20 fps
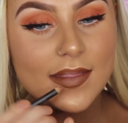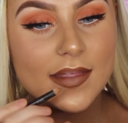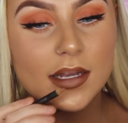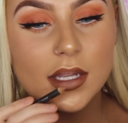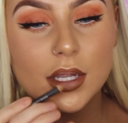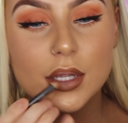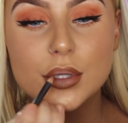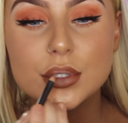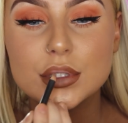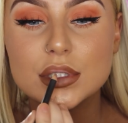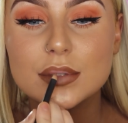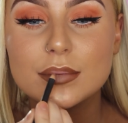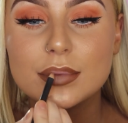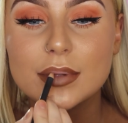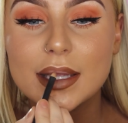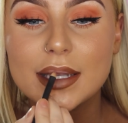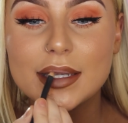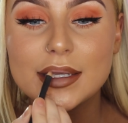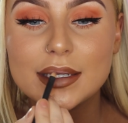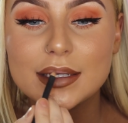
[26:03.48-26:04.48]
And then going to
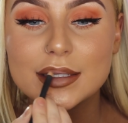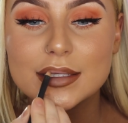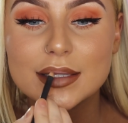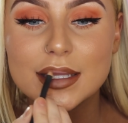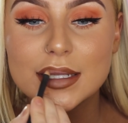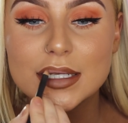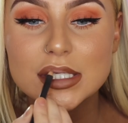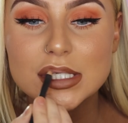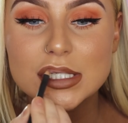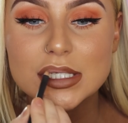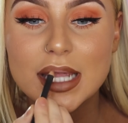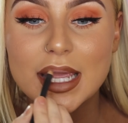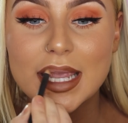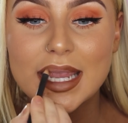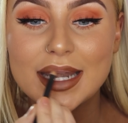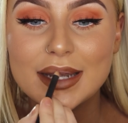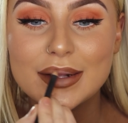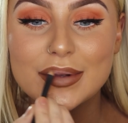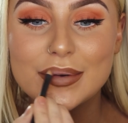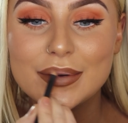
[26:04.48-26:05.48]
blend into that
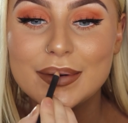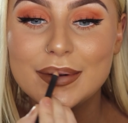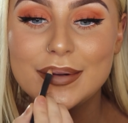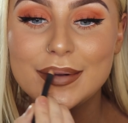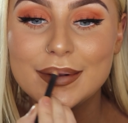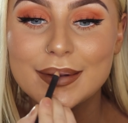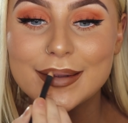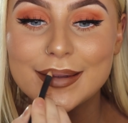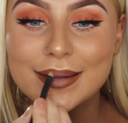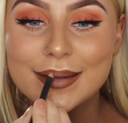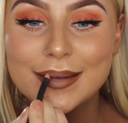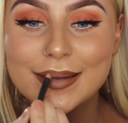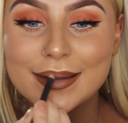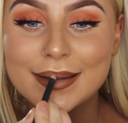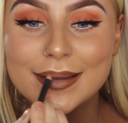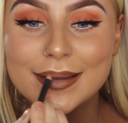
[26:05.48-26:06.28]
shade cork.